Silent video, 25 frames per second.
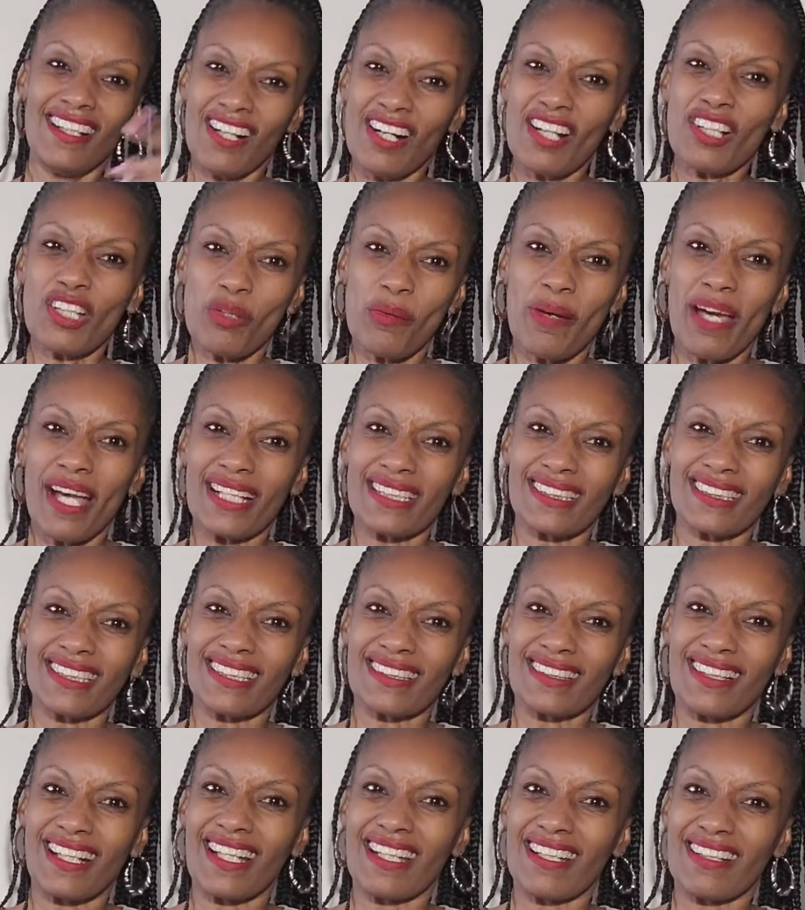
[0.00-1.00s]
Are you
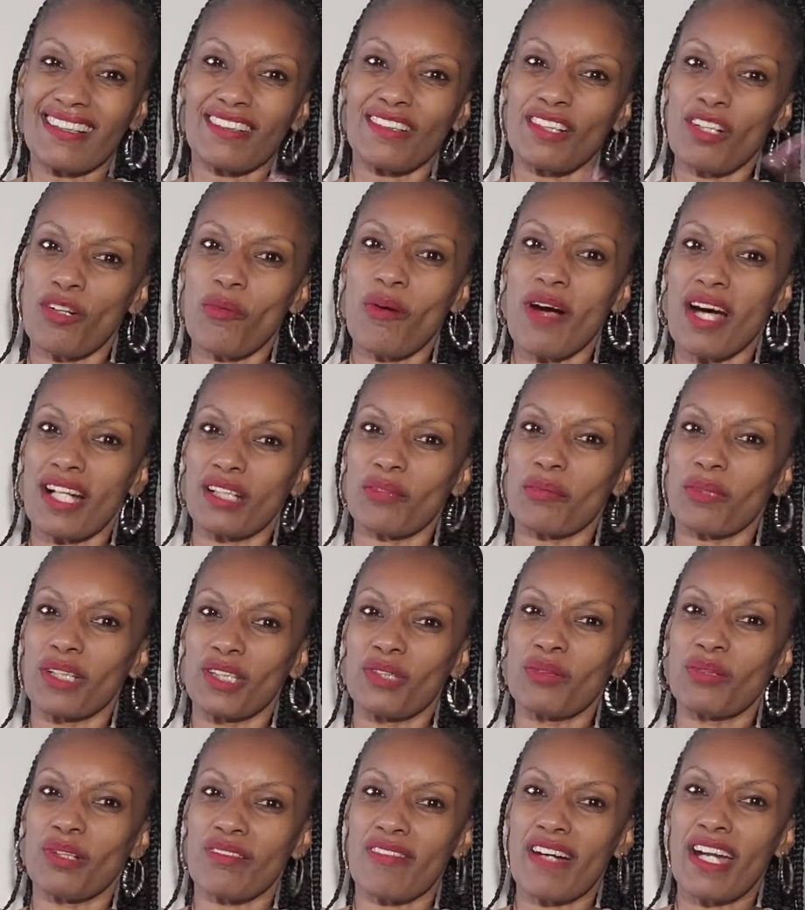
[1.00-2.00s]
asking, like, Kawana, were
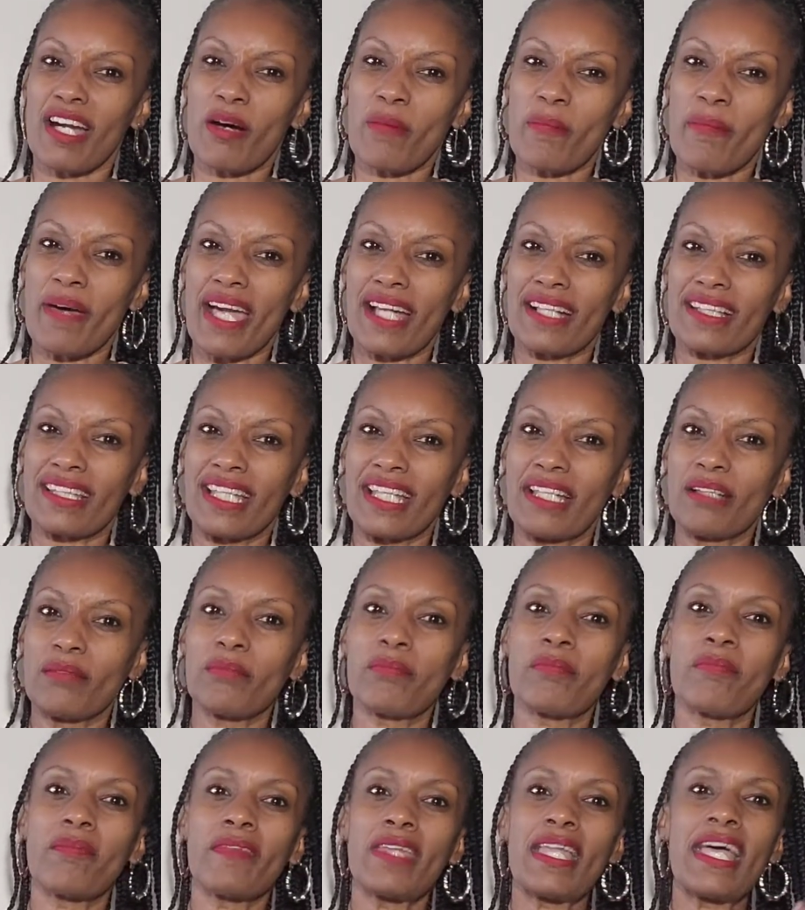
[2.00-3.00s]
you around back
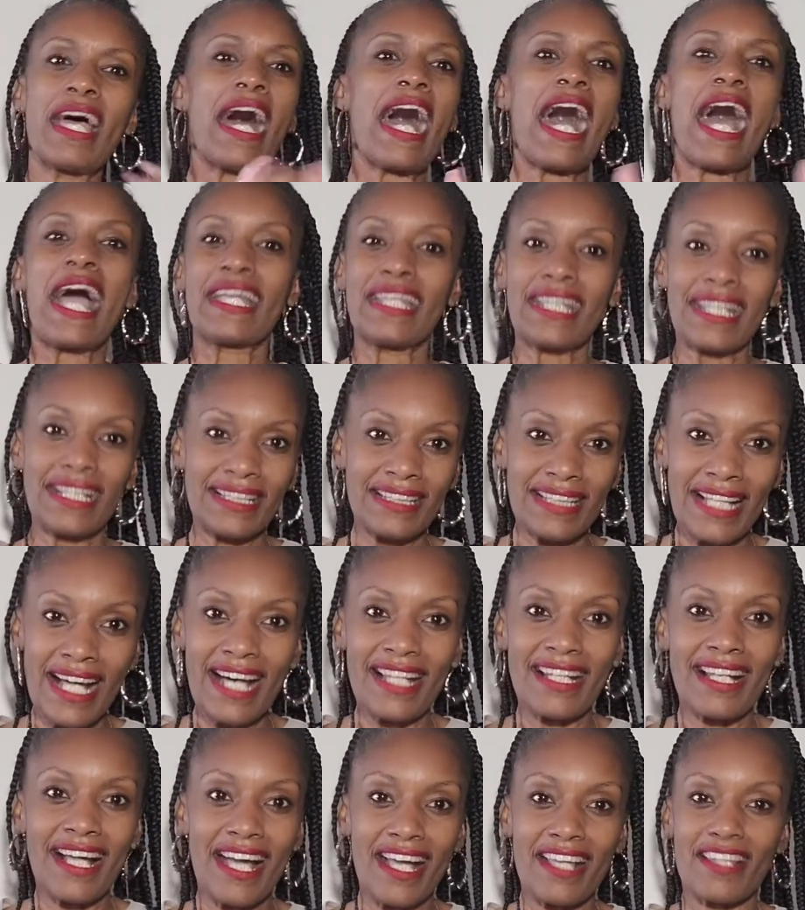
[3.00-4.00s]
then? I
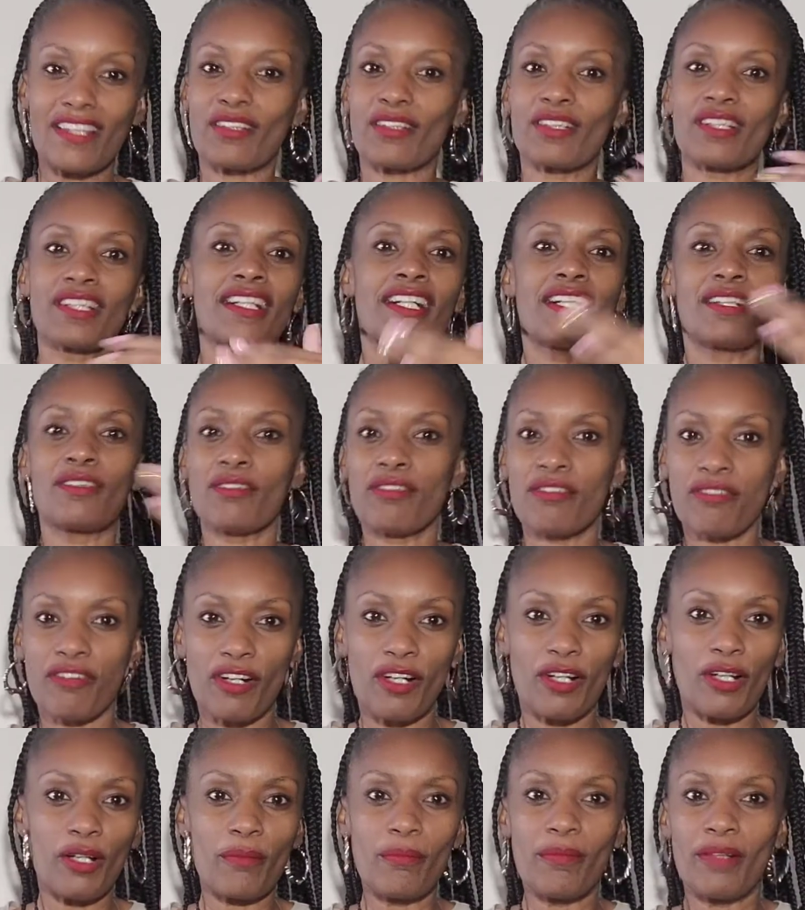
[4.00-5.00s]
cannot either
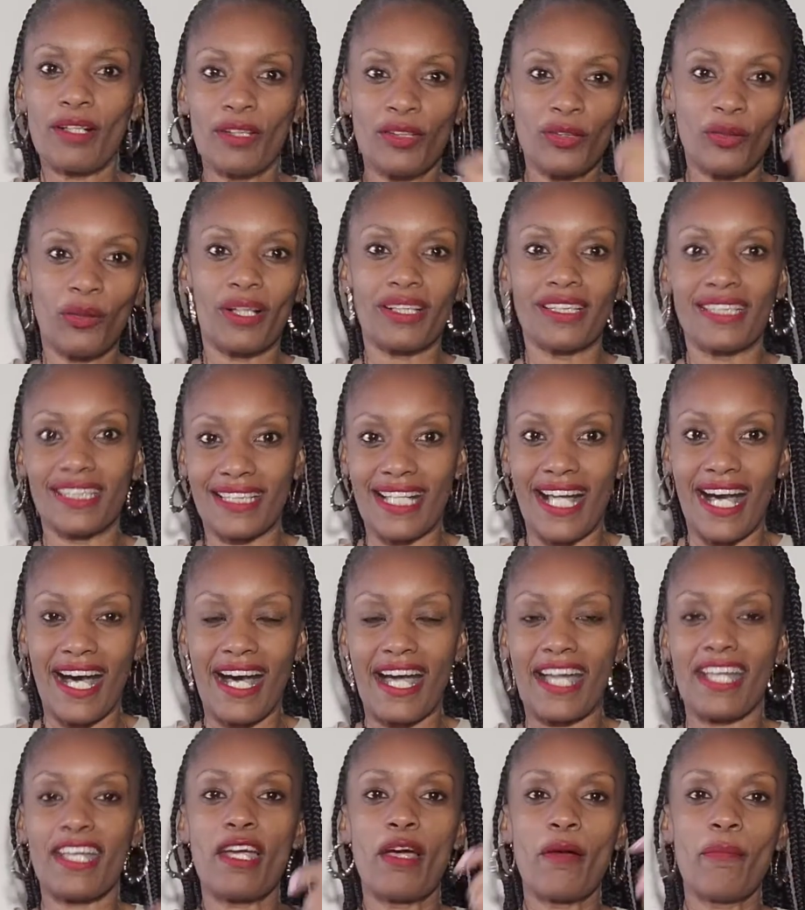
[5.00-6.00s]
confirm nor
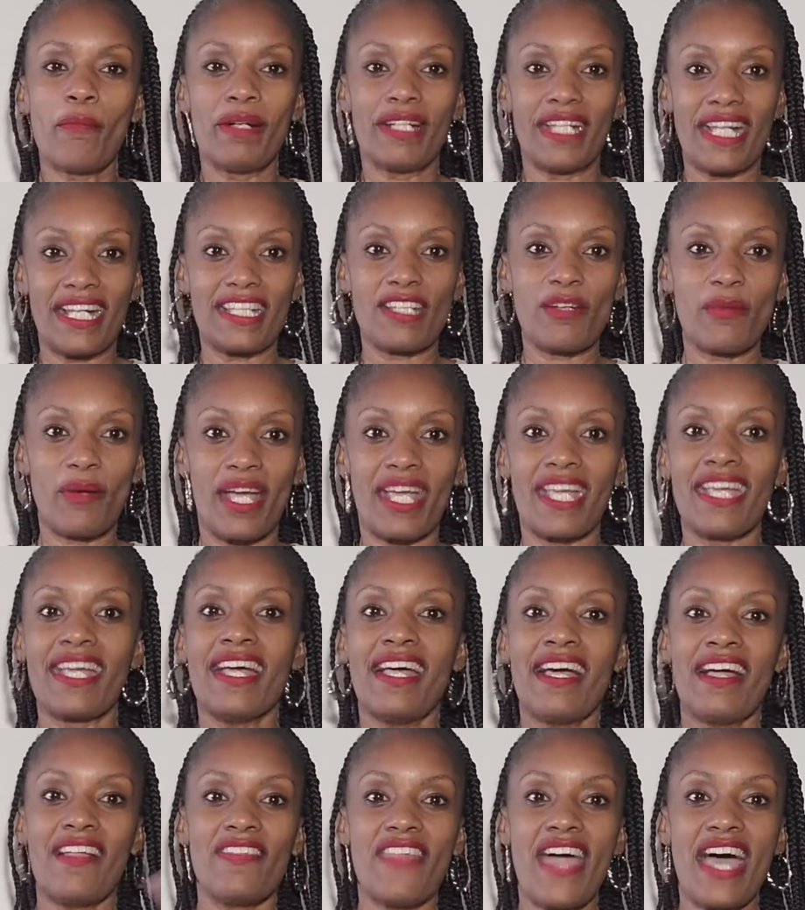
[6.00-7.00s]
deny. But anyway,
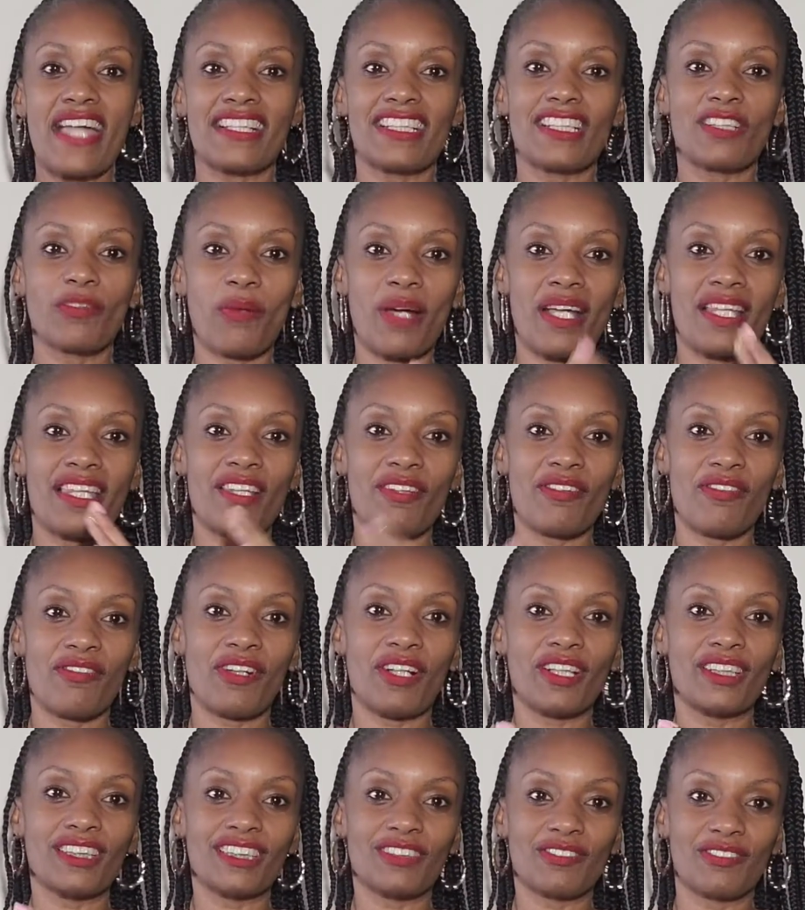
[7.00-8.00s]
that is when the
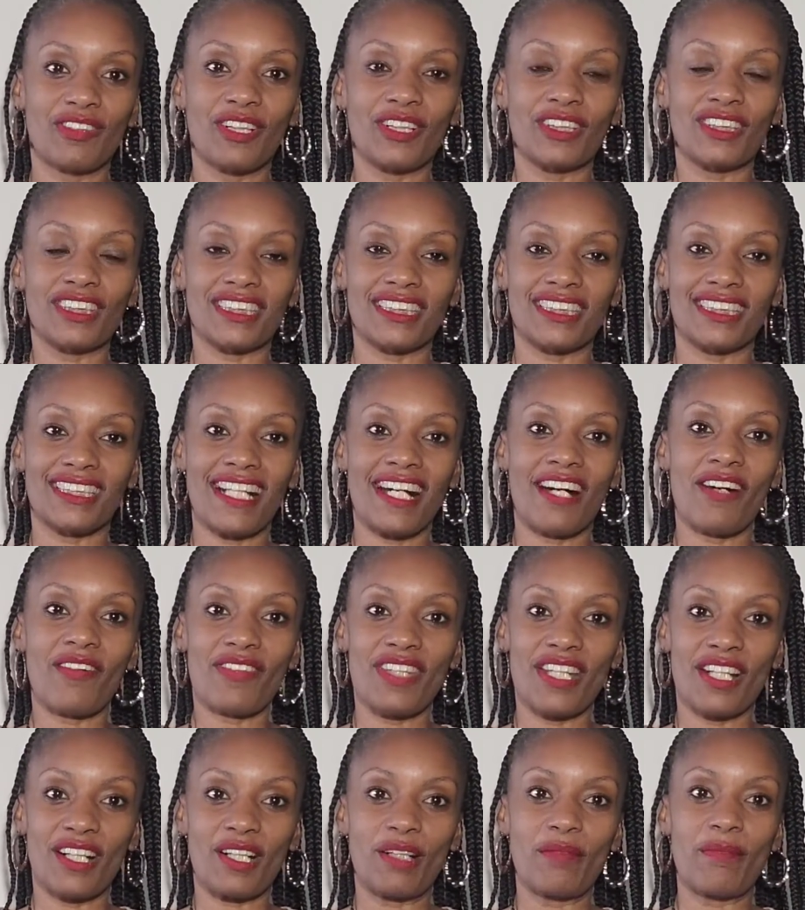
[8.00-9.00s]
first version of
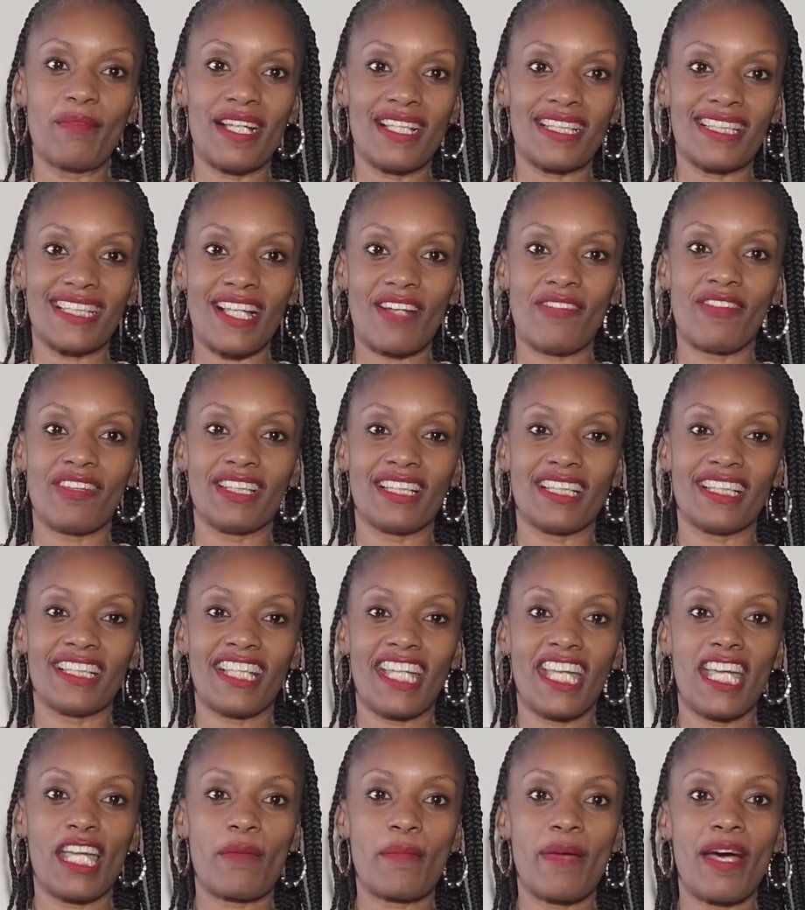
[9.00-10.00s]
the Hermes Evelyne
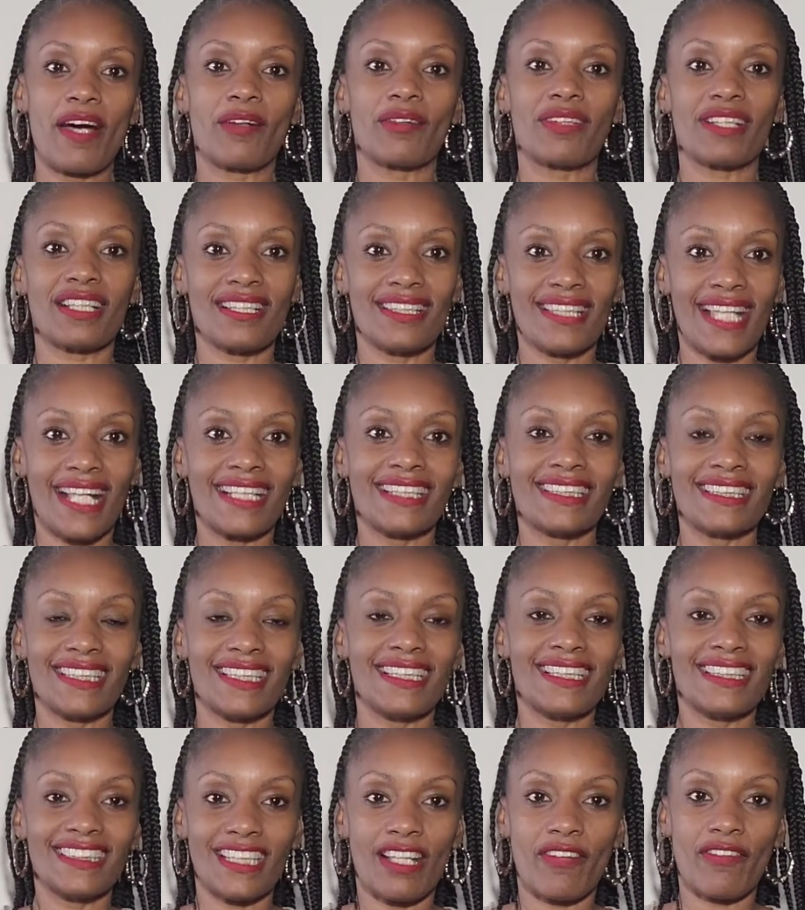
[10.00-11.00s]
came out,
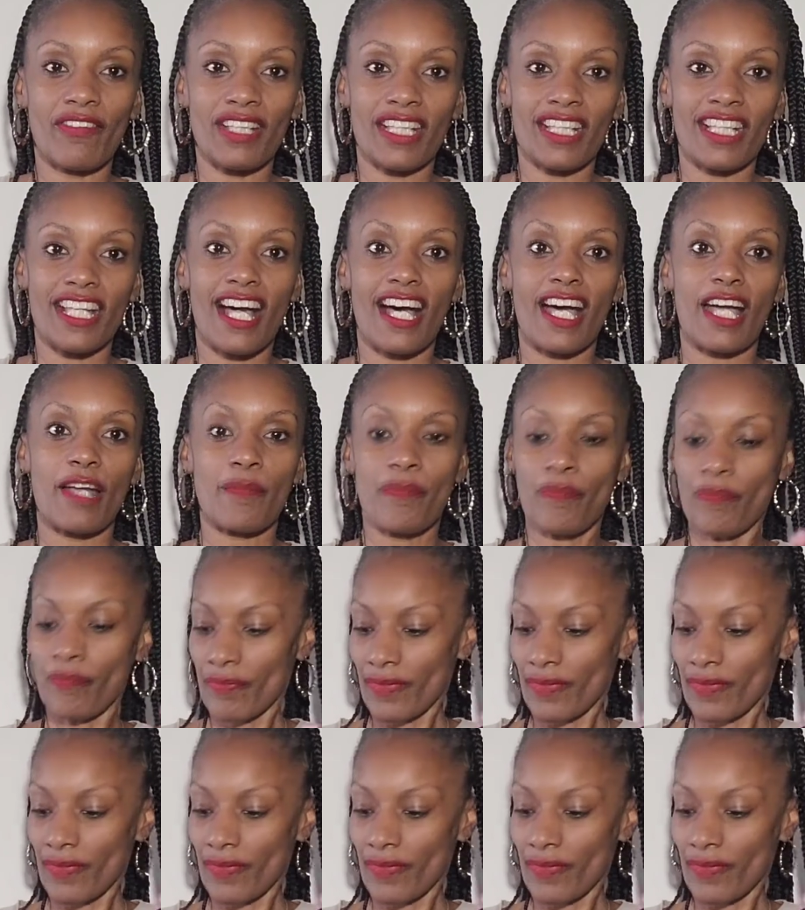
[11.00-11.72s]
1979.